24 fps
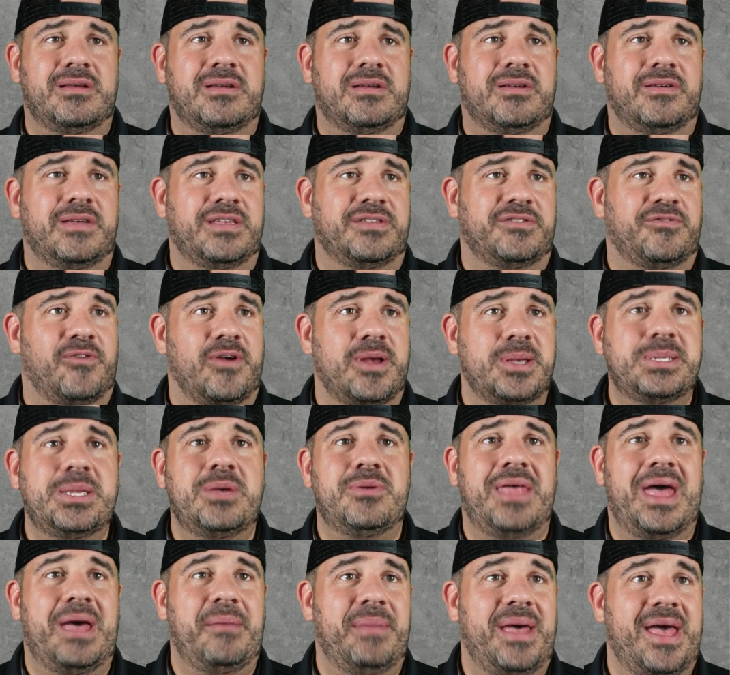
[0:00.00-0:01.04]
Is Fresno
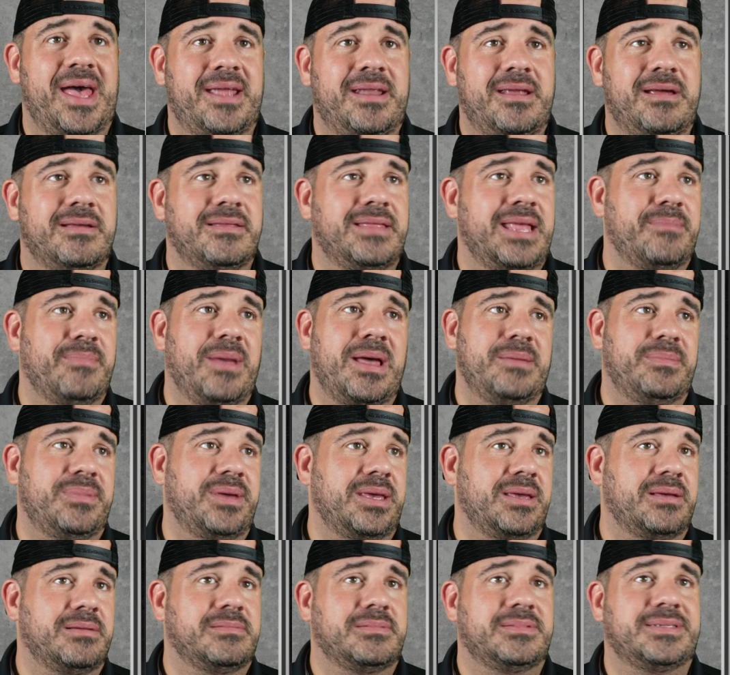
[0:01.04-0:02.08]
that bad? They might be.
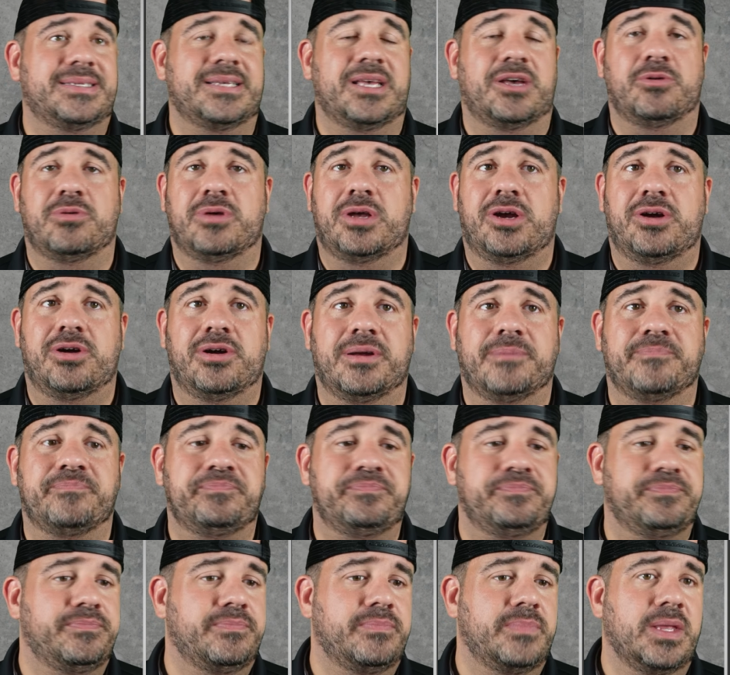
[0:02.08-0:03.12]
So,
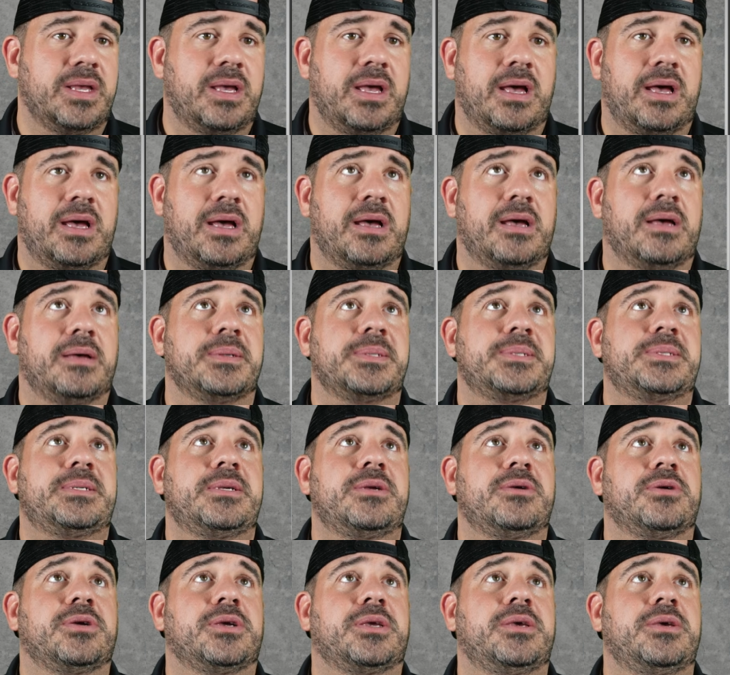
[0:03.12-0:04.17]
all right.
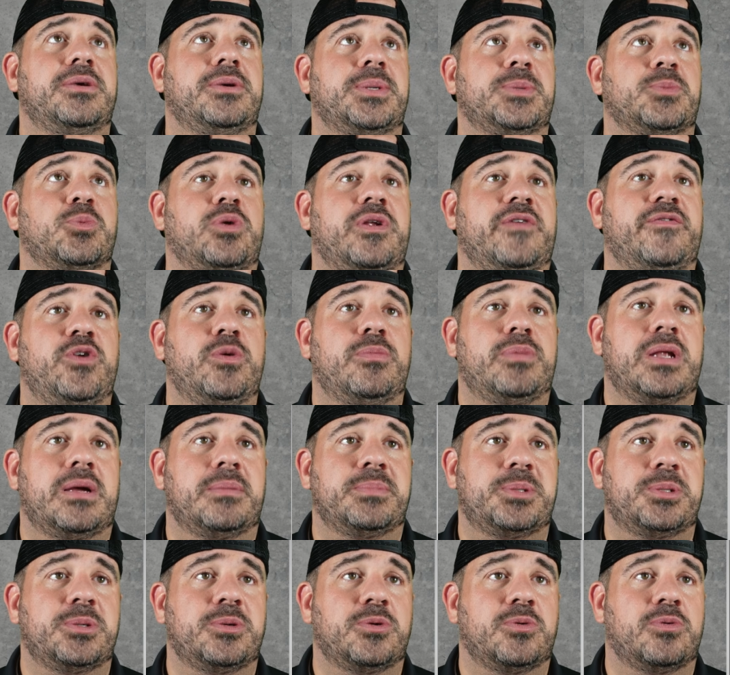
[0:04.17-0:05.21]
Syracuse, what have you been up
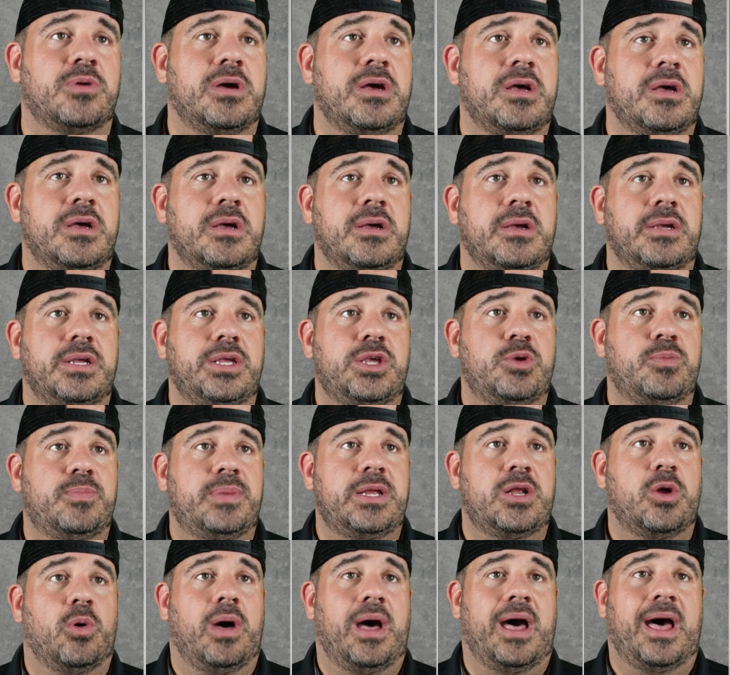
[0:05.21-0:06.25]
to? You beat
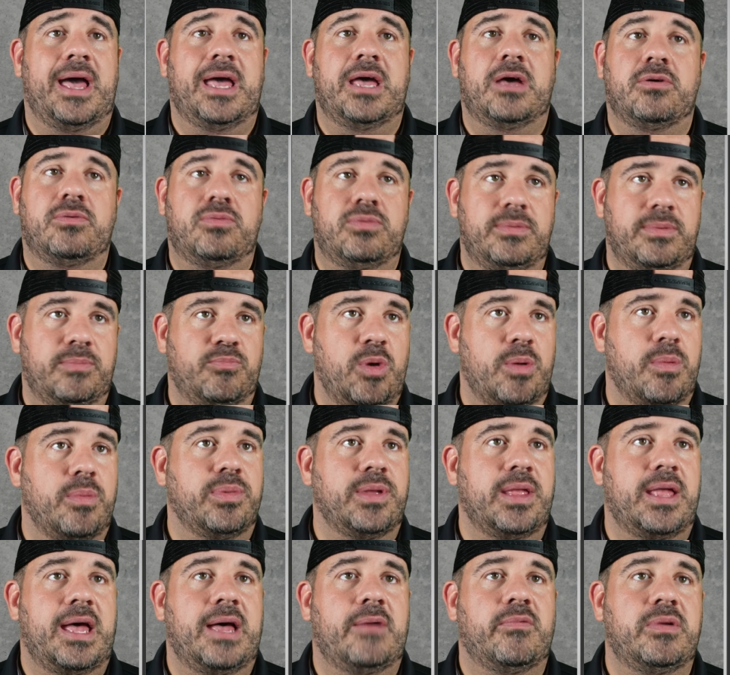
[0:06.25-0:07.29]
Ohio. Remember
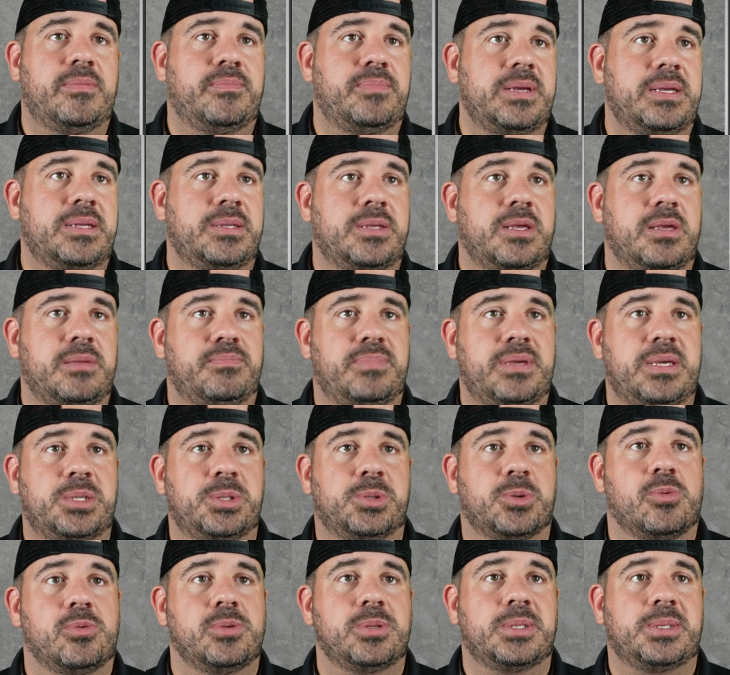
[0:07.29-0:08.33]
that? We did beat
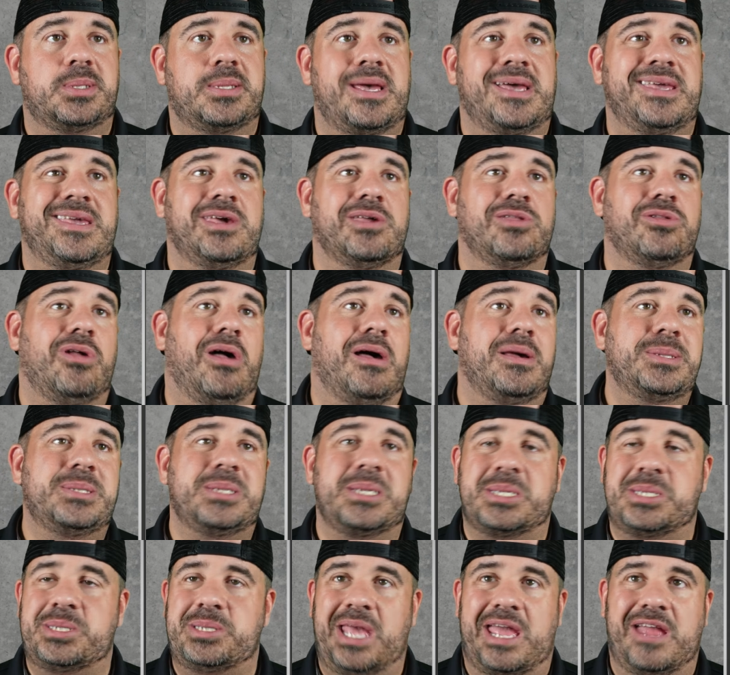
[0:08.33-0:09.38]
Georgia Tech. You lost to
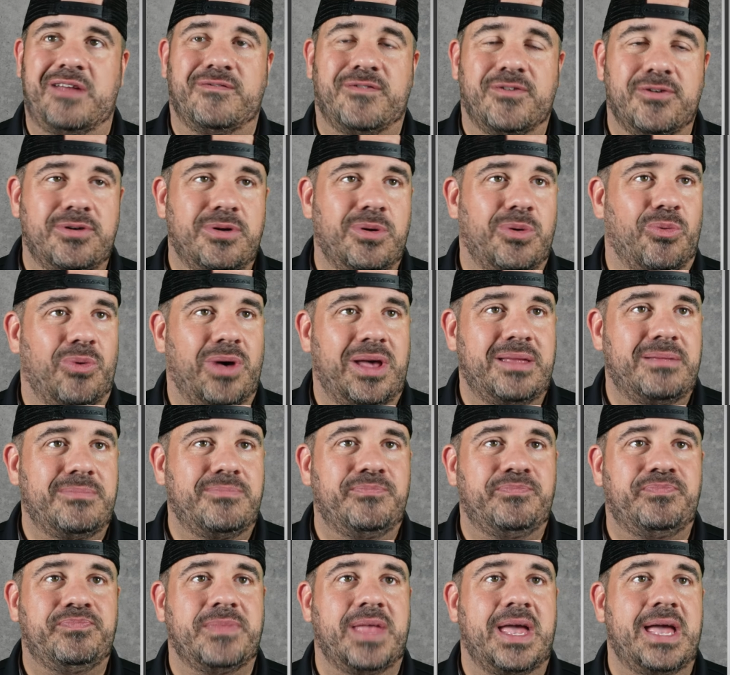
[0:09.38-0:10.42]
Stanford. What?
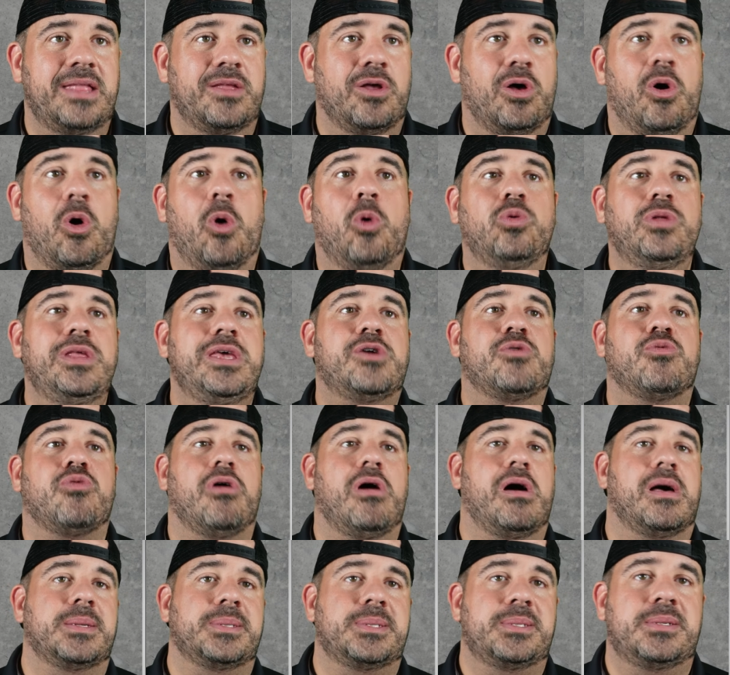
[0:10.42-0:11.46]
And Holy
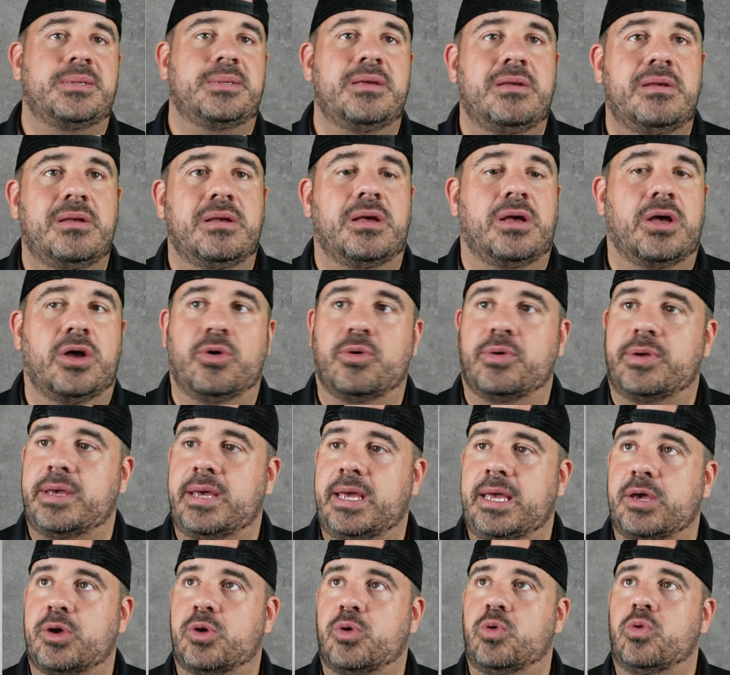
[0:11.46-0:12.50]
Cross.
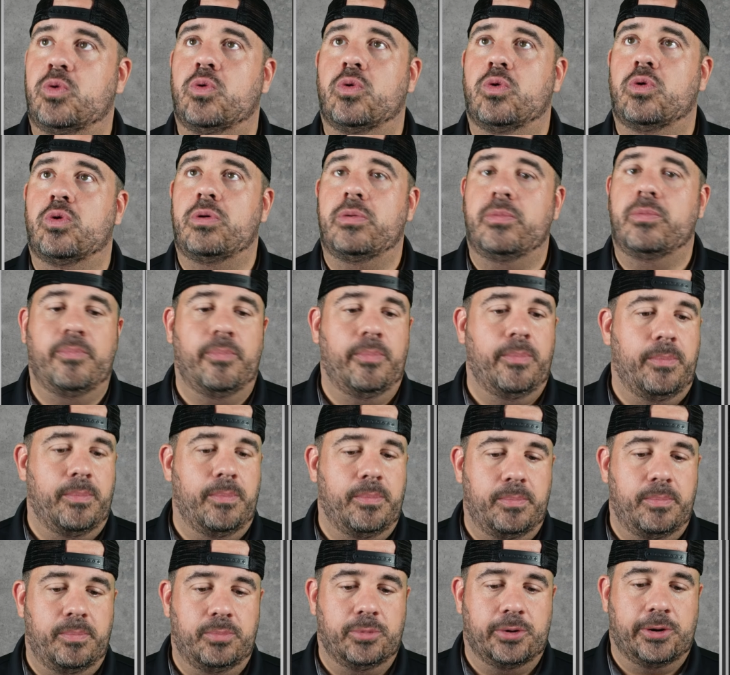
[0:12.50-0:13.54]
Okay, cool.
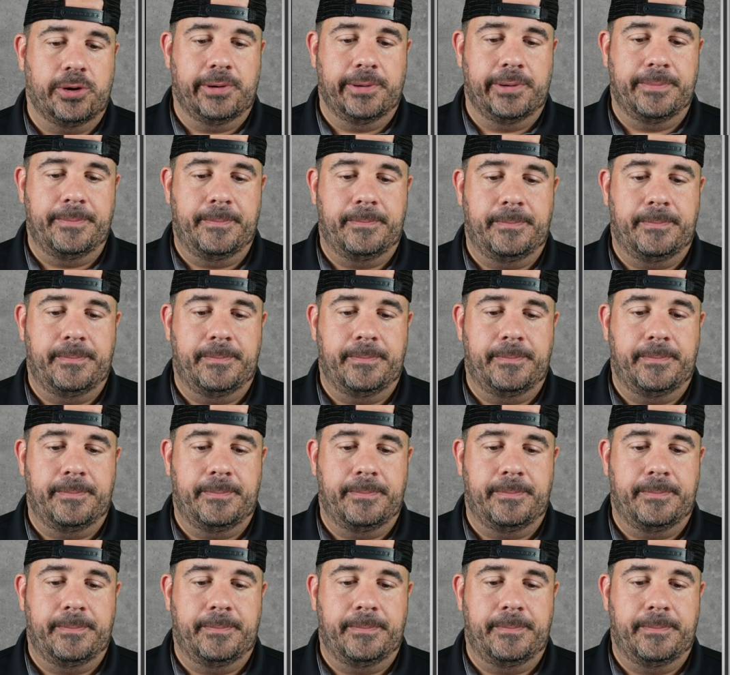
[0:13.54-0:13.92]
Okay.